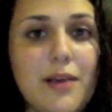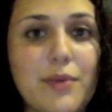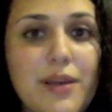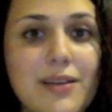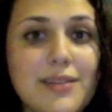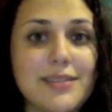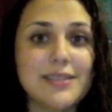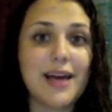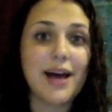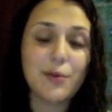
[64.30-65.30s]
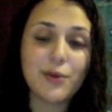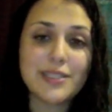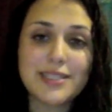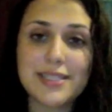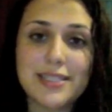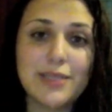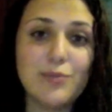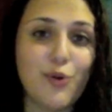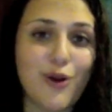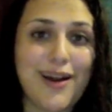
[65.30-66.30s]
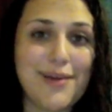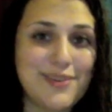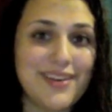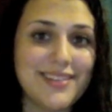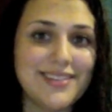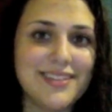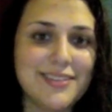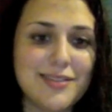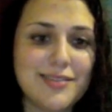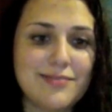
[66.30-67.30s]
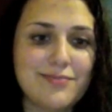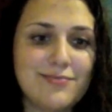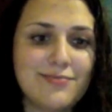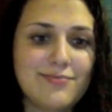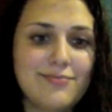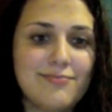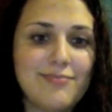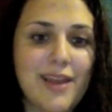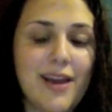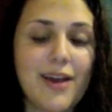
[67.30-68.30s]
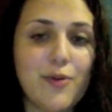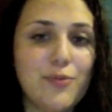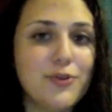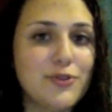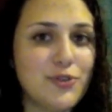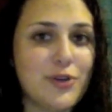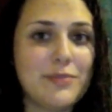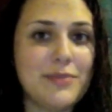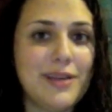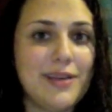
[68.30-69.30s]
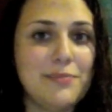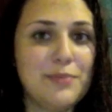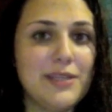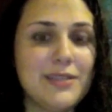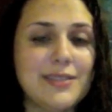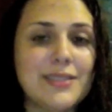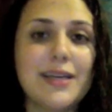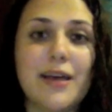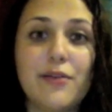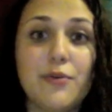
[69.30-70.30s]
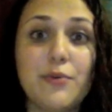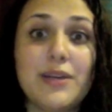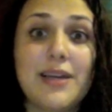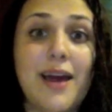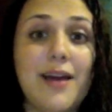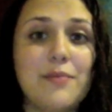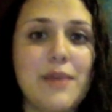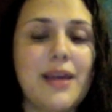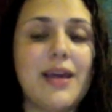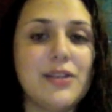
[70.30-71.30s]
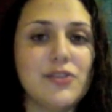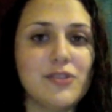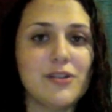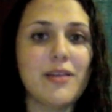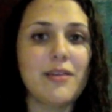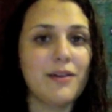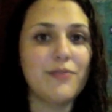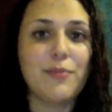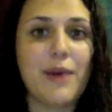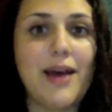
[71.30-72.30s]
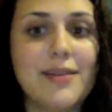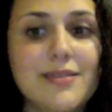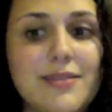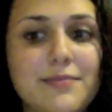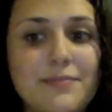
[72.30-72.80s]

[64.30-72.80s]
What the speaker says: because I want to see more happy endings. I hope you'll join me because together we can make cancer a thing of the past.